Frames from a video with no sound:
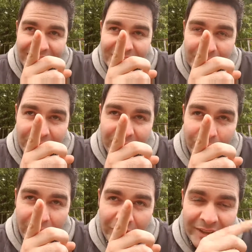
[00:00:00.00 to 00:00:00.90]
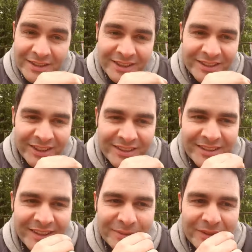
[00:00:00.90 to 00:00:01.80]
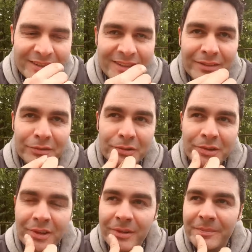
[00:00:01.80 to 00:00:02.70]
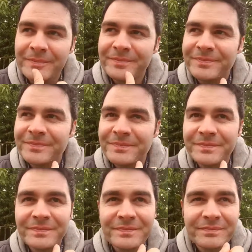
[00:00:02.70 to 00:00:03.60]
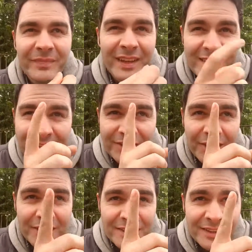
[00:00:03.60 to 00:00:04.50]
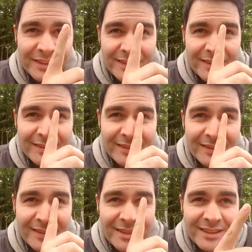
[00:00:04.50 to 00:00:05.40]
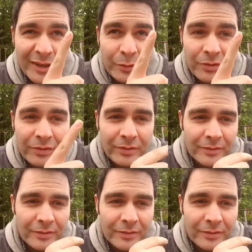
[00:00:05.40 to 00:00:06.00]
something on the wall over there that says dirty, and that's what I says that for. It says dirty south.